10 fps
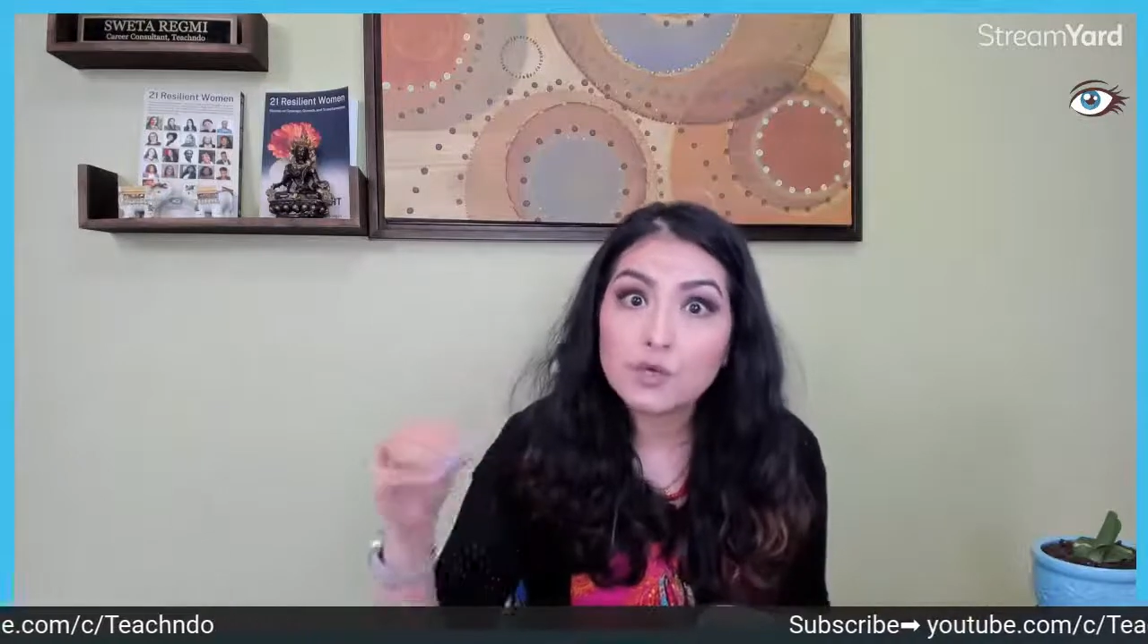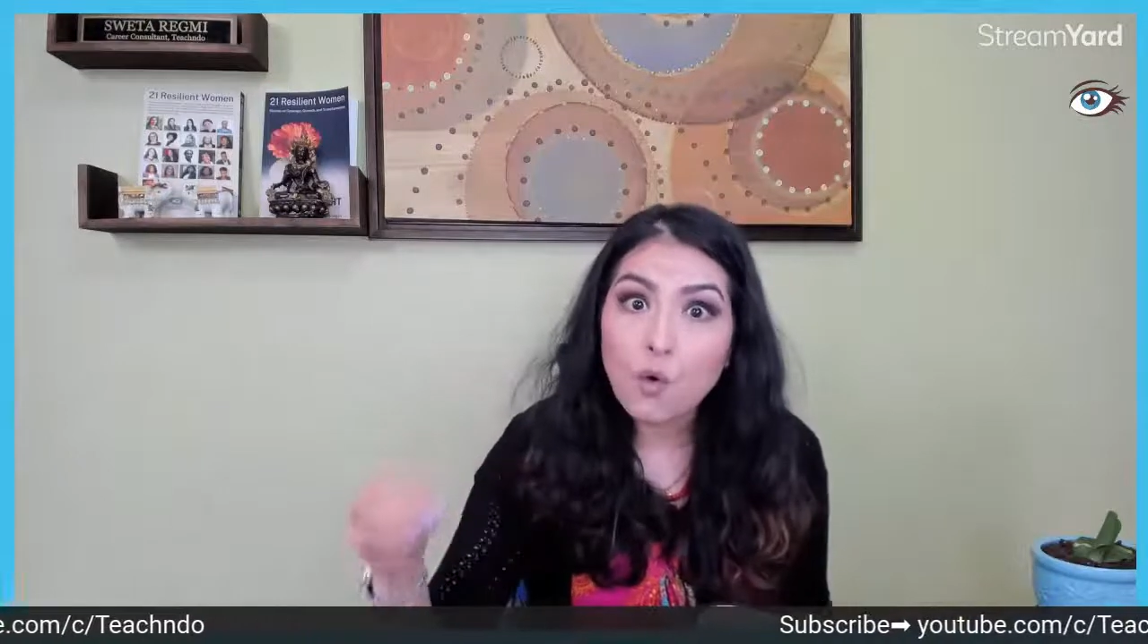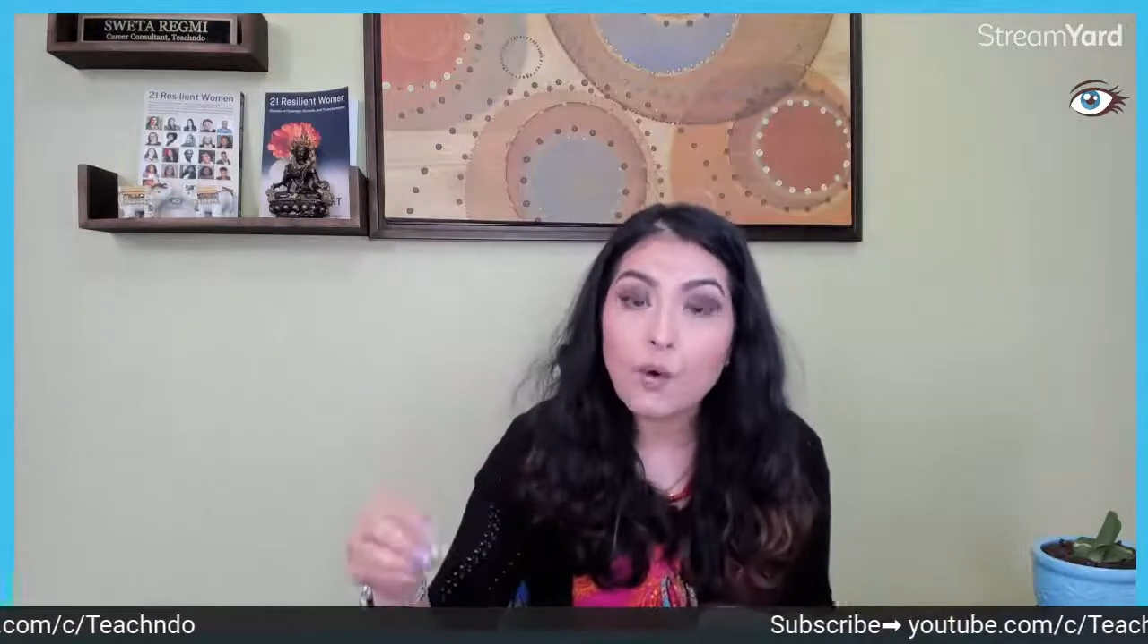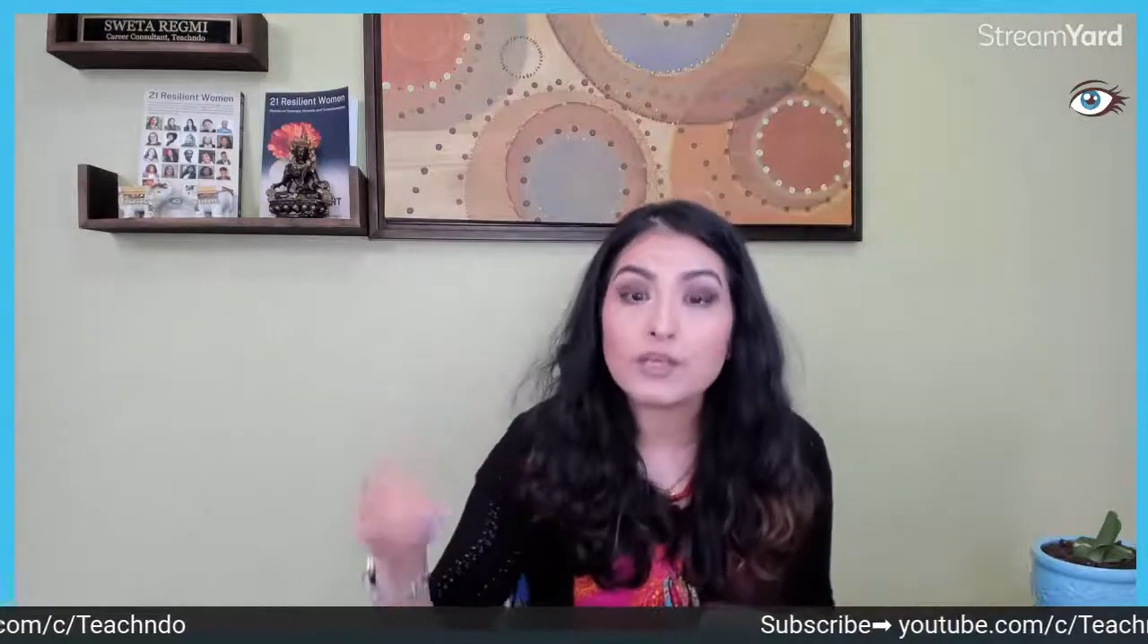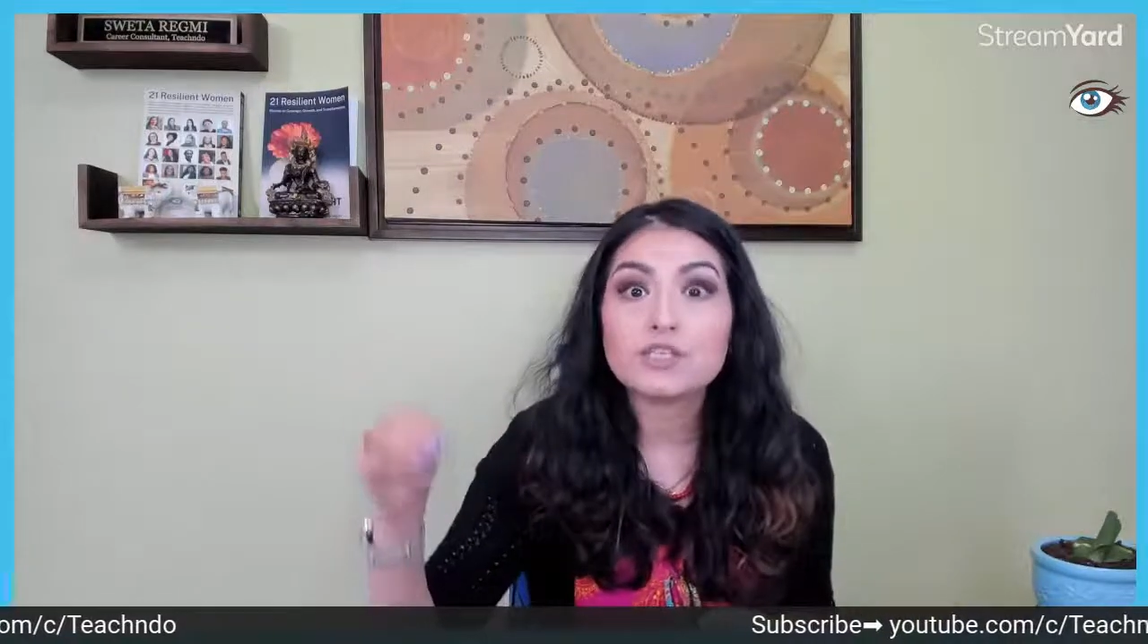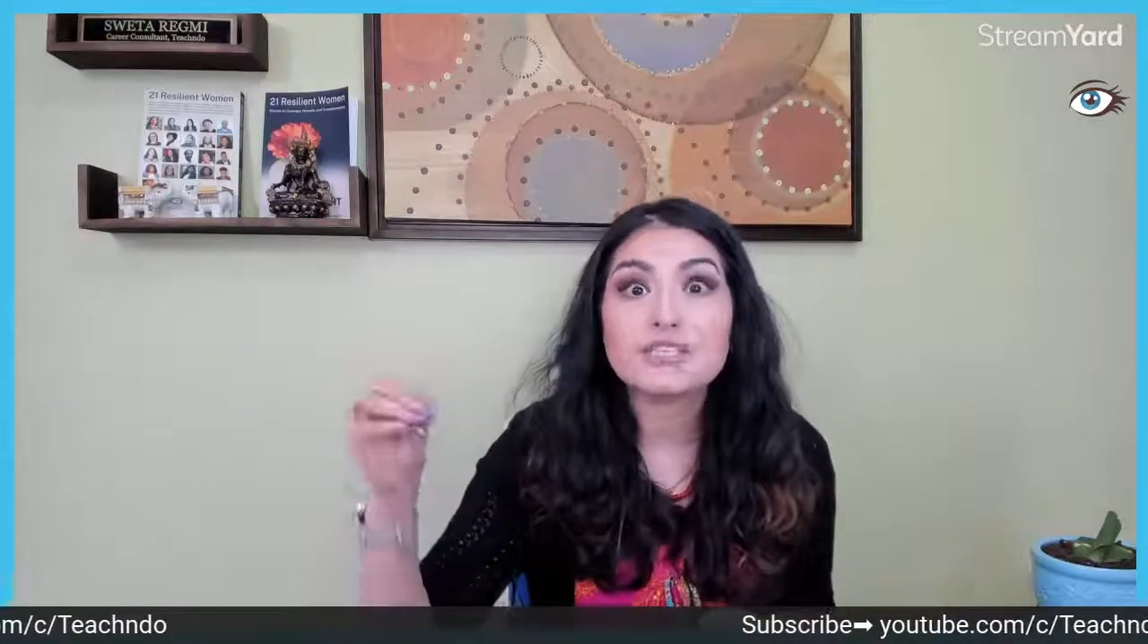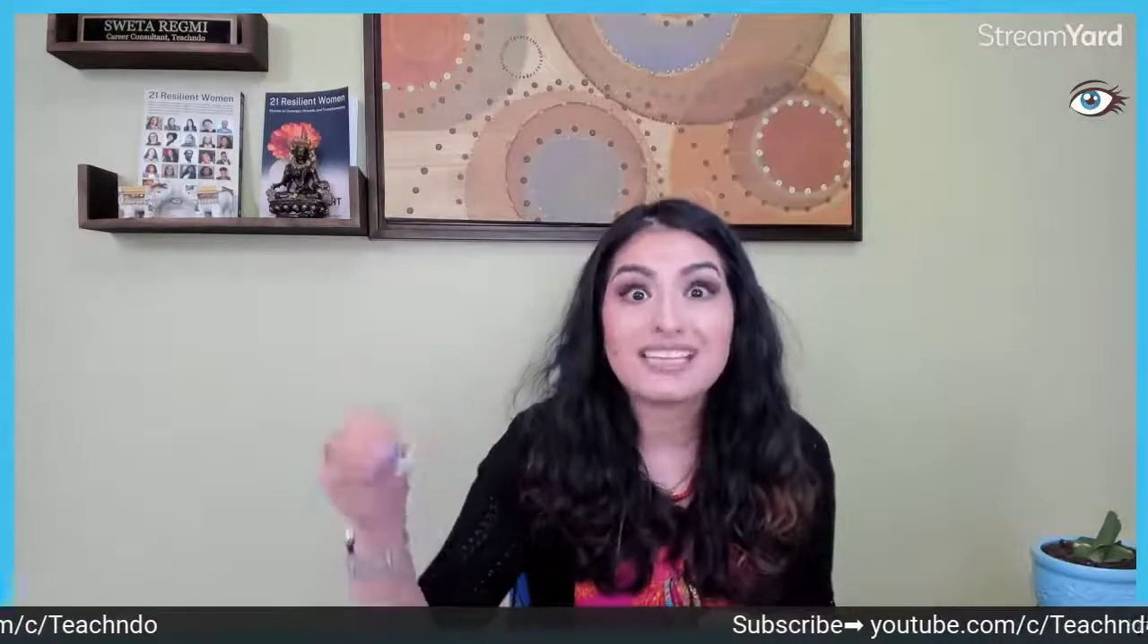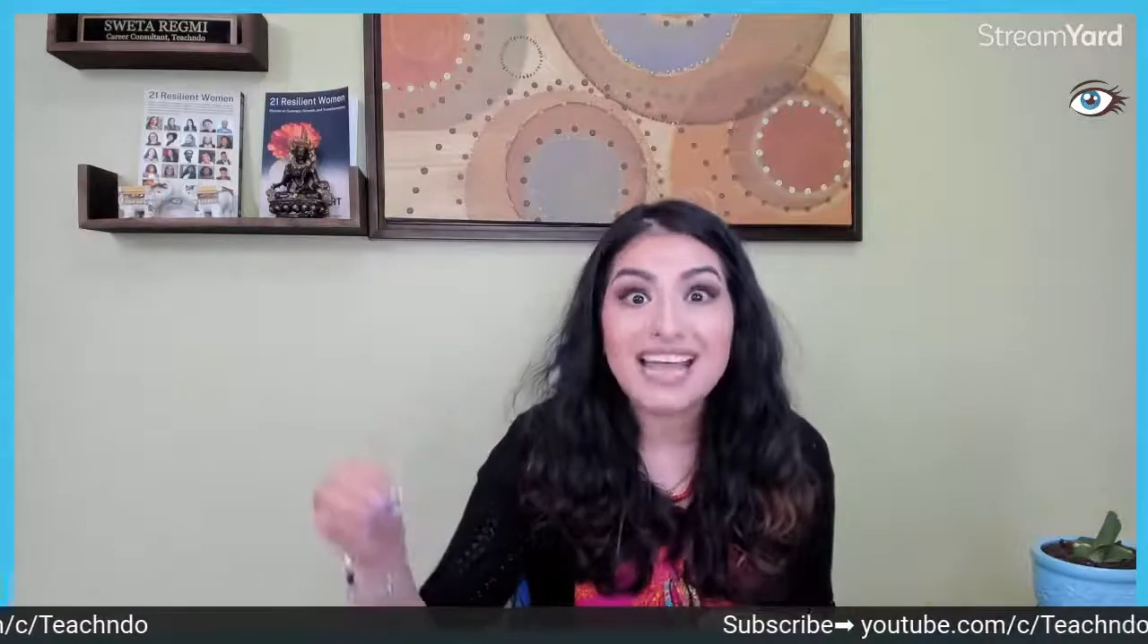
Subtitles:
go into the